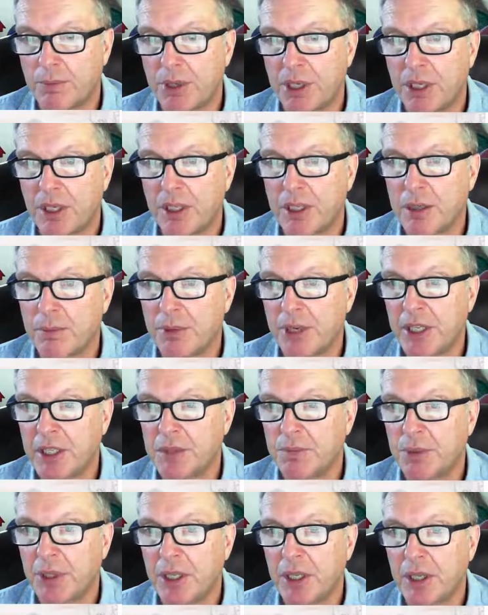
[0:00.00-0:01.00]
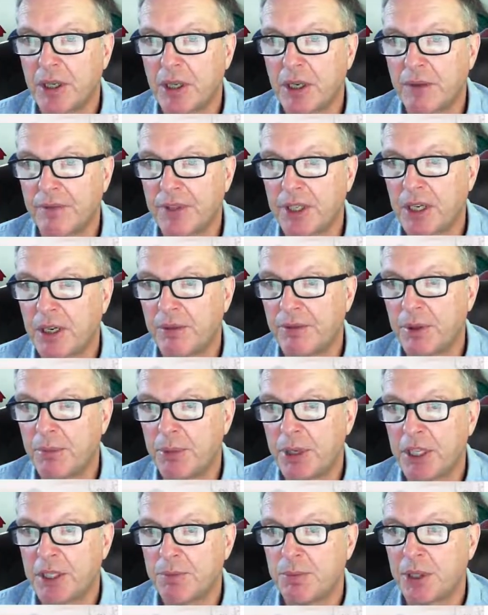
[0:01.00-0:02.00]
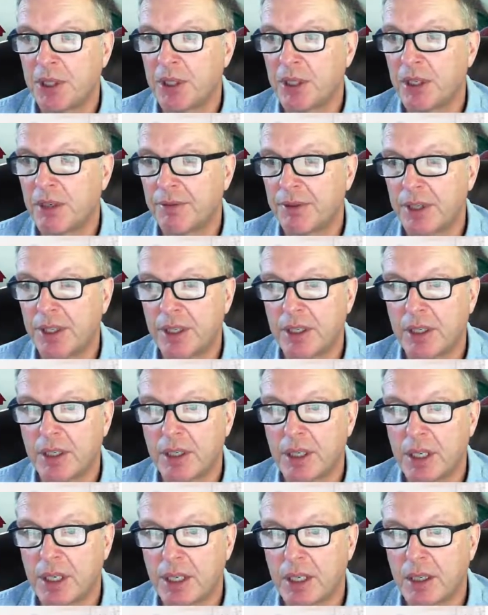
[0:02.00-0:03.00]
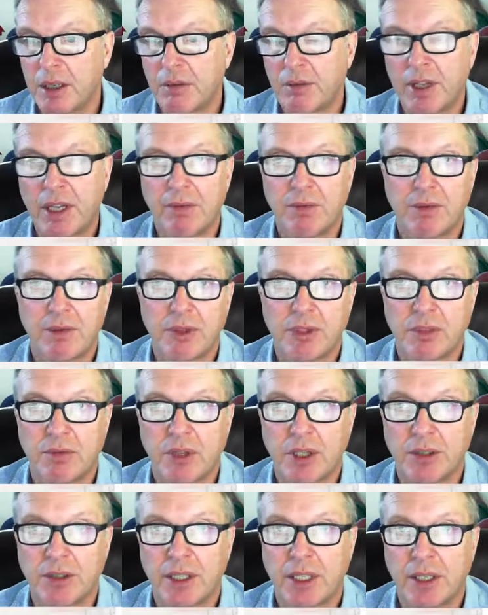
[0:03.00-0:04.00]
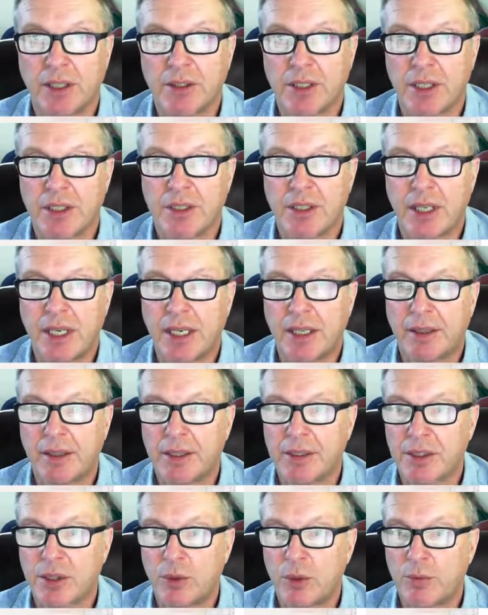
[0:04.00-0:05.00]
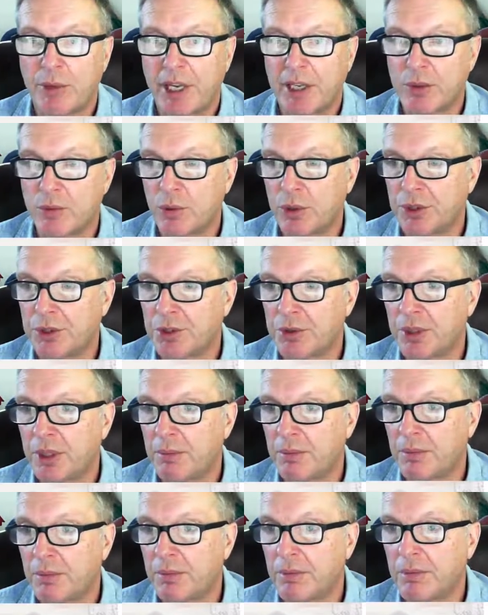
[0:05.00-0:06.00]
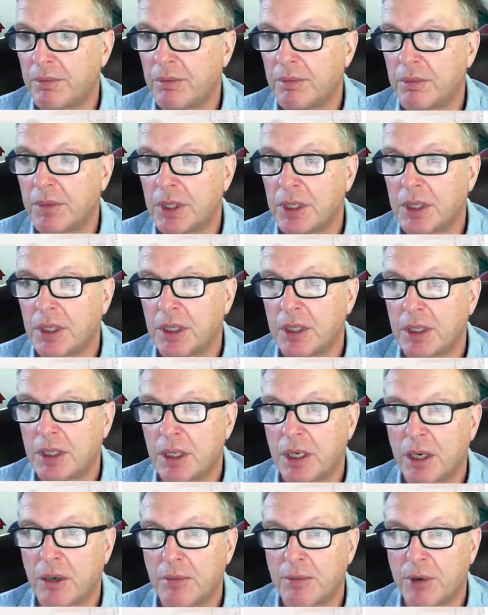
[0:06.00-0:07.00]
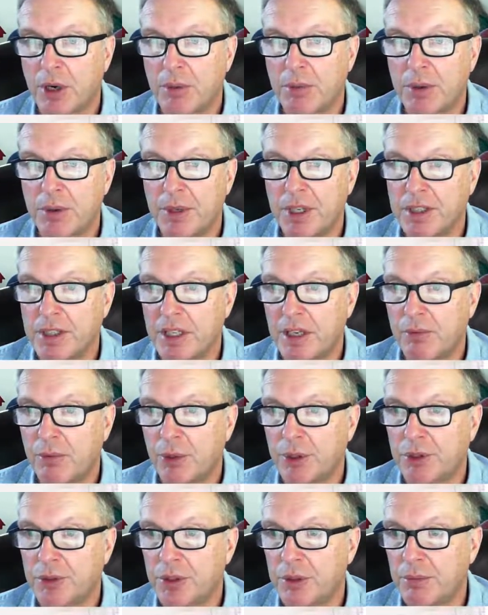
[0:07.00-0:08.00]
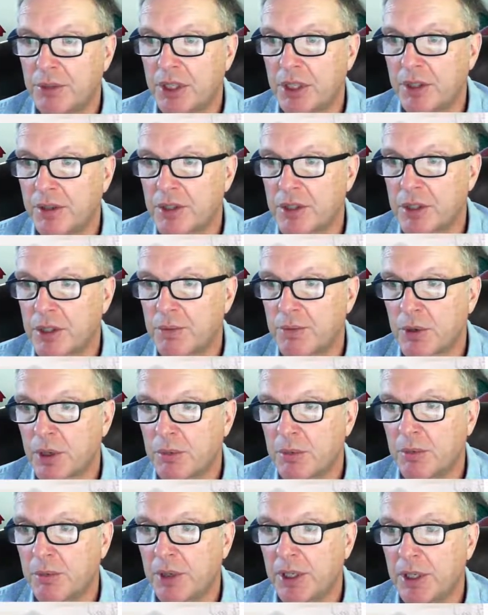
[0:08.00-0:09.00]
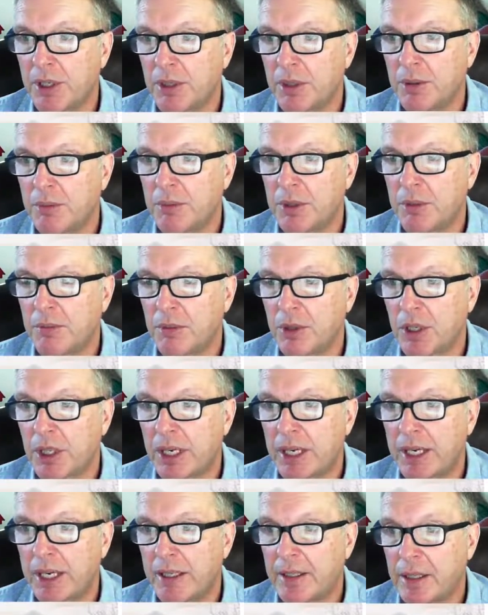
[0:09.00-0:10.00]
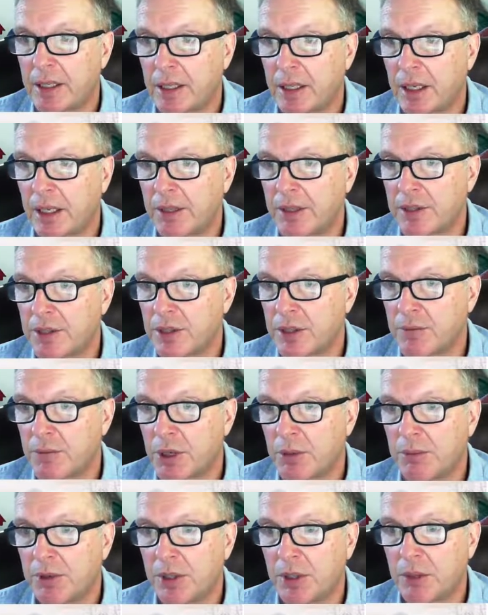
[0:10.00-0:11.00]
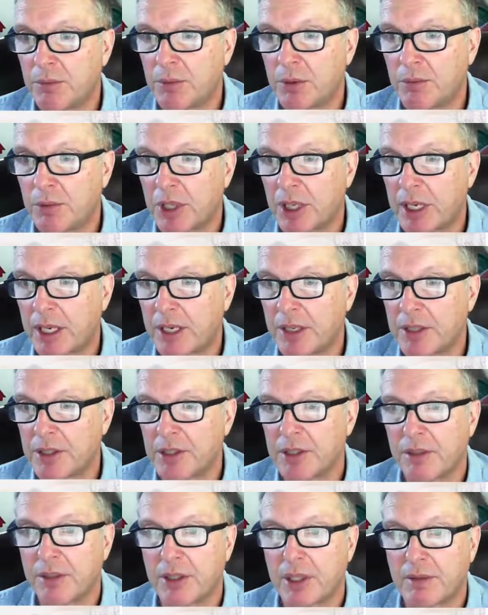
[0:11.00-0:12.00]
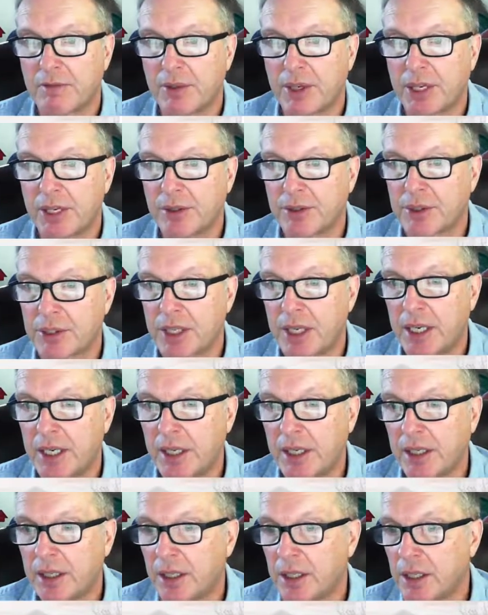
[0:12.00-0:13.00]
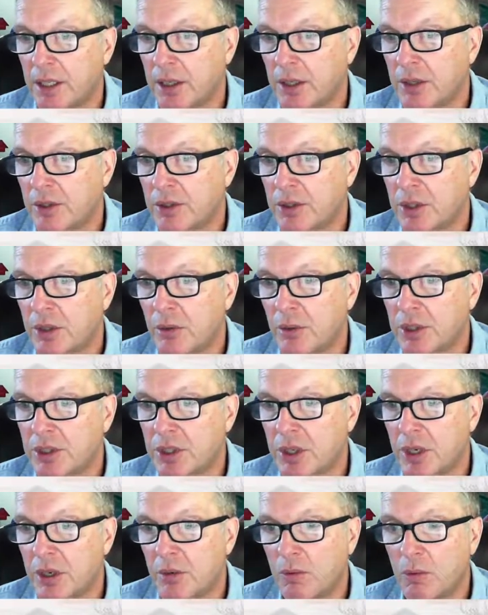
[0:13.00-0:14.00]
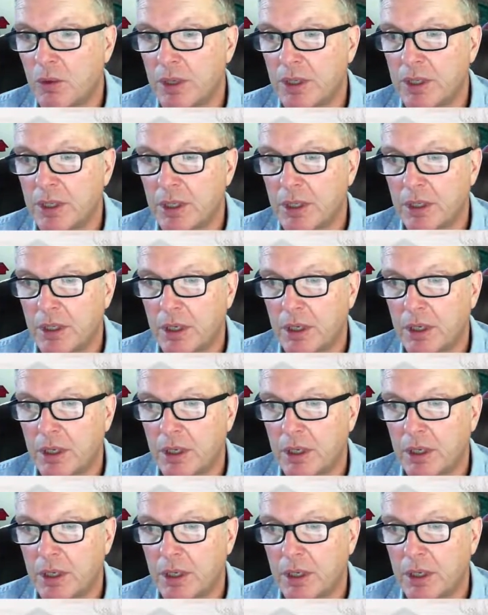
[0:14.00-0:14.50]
peeling. The paint's peeling off. Now, if the paint's peeling off here, that first of all tells us that this home has wood trim. Now, it probably doesn't have wood trim here. This is probably aluminum clad, and this is probably aluminum clad, and this looks like vinyl siding. So it's got a wood